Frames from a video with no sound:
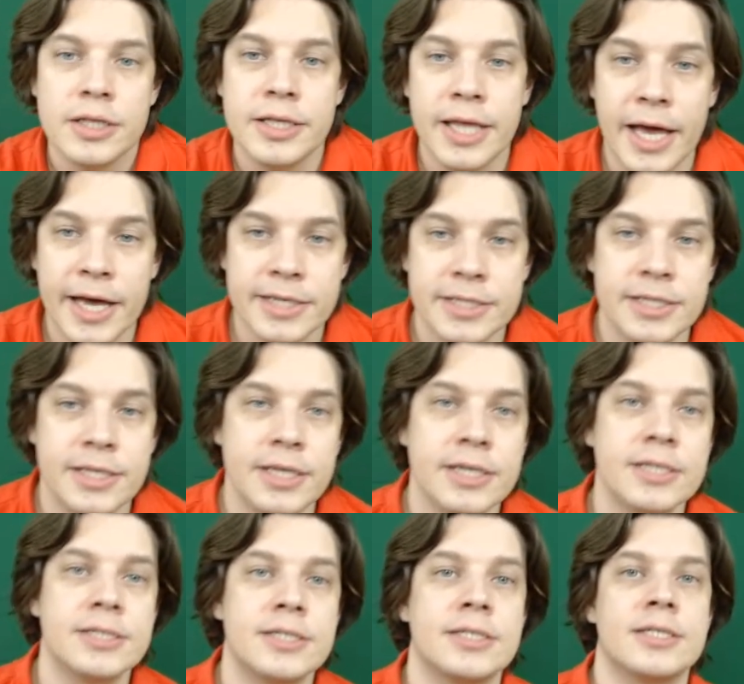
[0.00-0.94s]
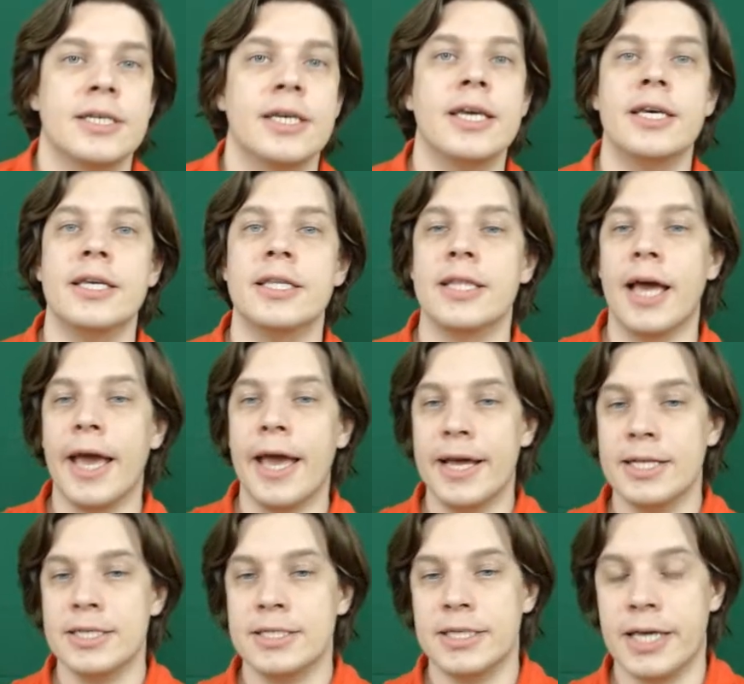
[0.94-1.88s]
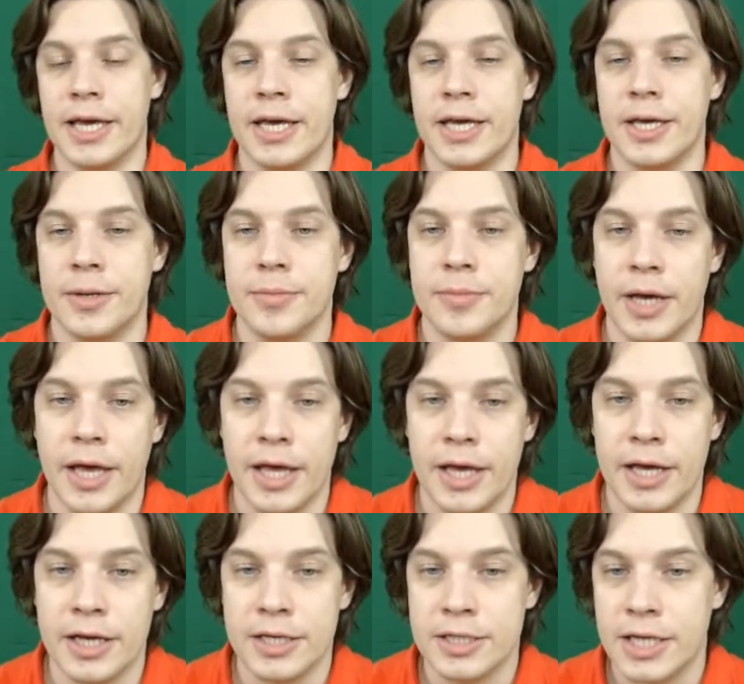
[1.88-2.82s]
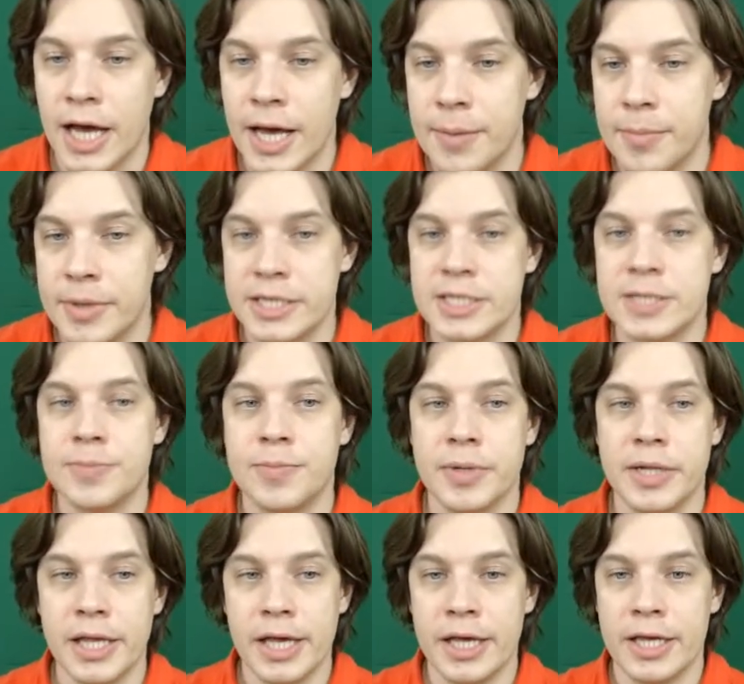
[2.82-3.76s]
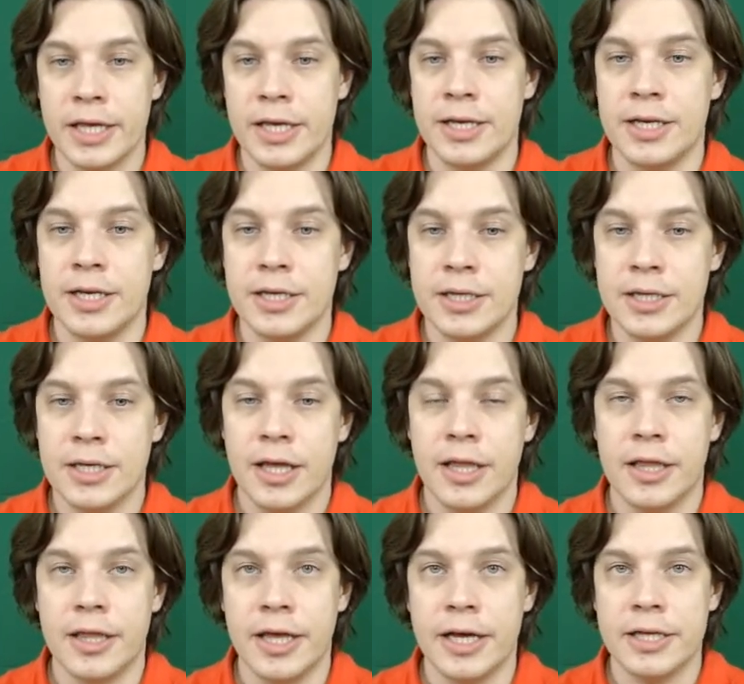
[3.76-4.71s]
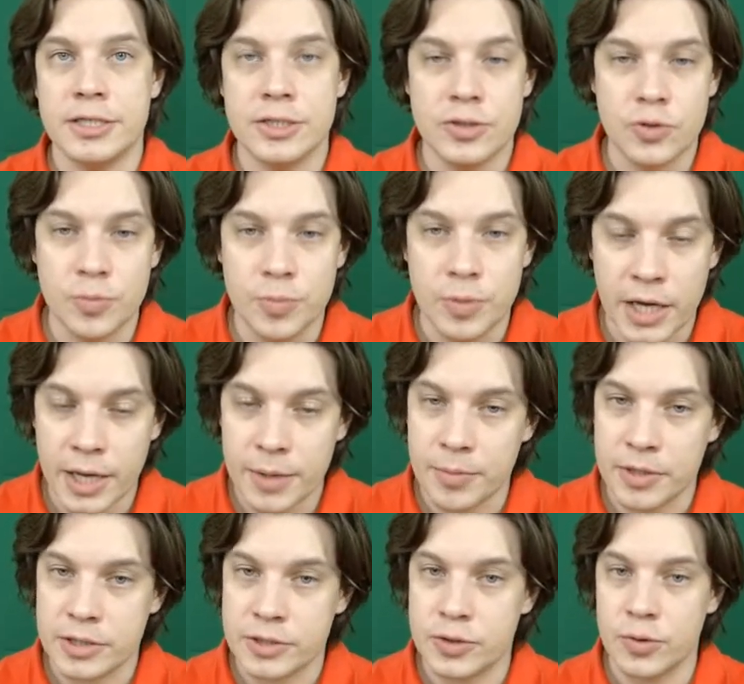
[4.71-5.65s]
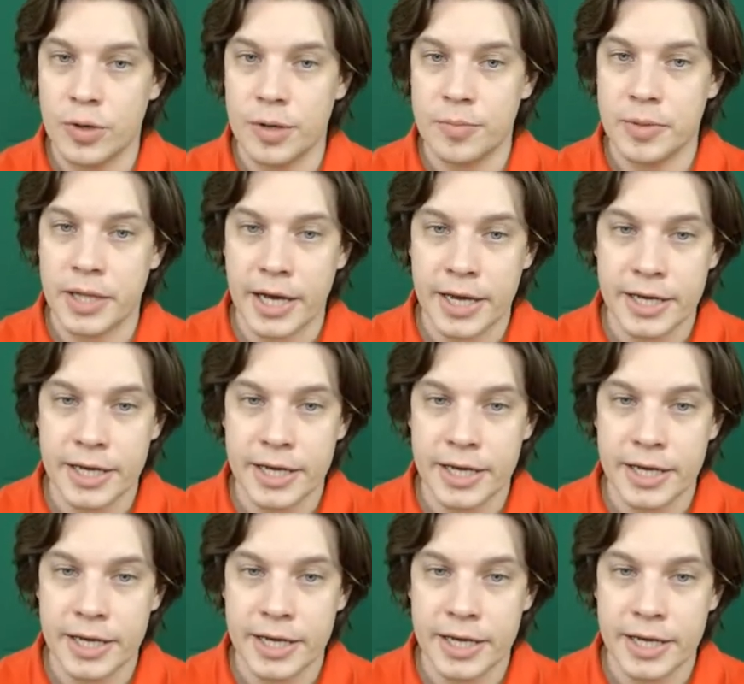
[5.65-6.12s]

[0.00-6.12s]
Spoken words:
tactics in endgame, and I'm explaining that to be able to apply